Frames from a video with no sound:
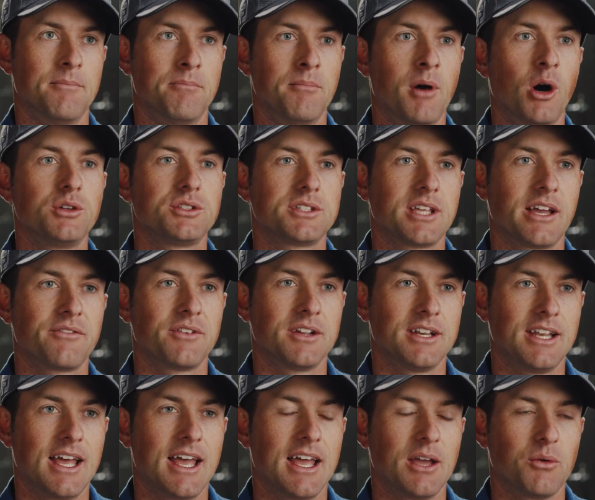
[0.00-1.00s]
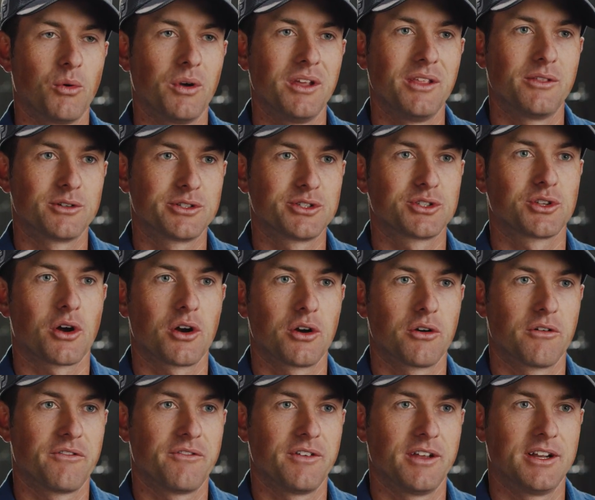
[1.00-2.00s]
Most every day, we'll either start or
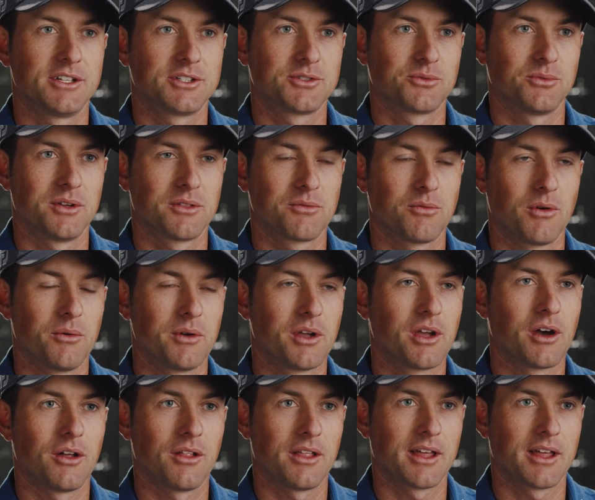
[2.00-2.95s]
finish with what we call